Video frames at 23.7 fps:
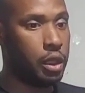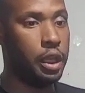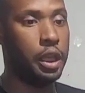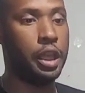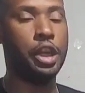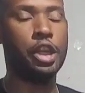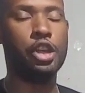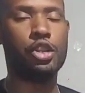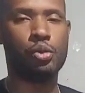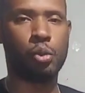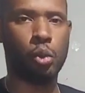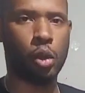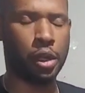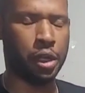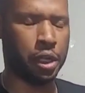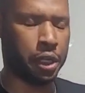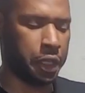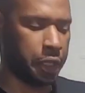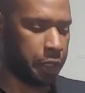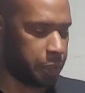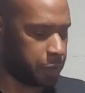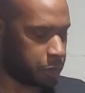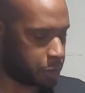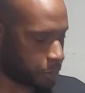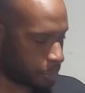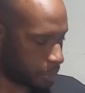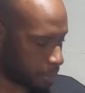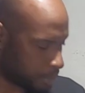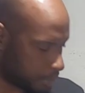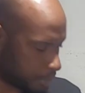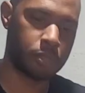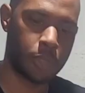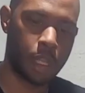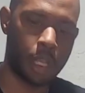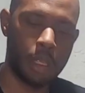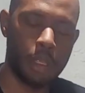it is what it is.
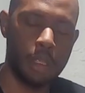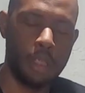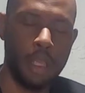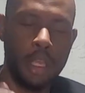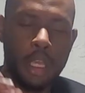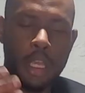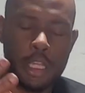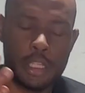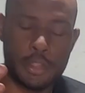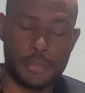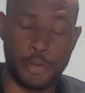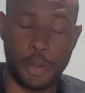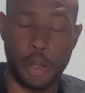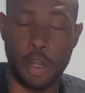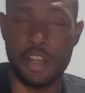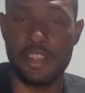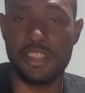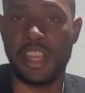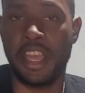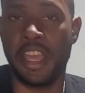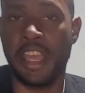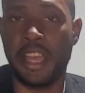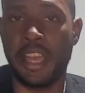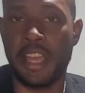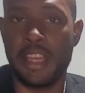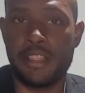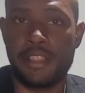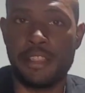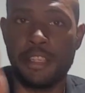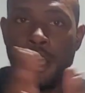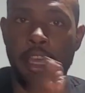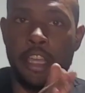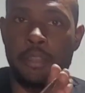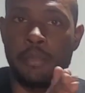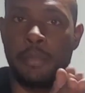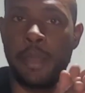As far as
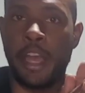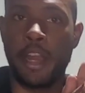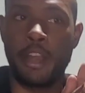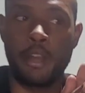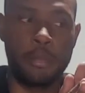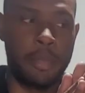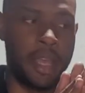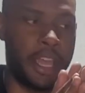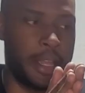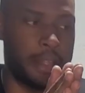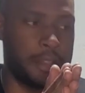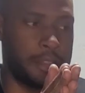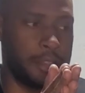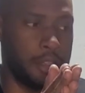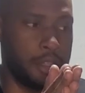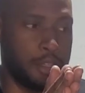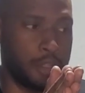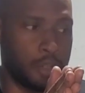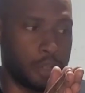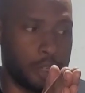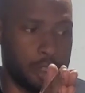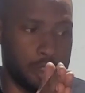AICS-pattern magazines are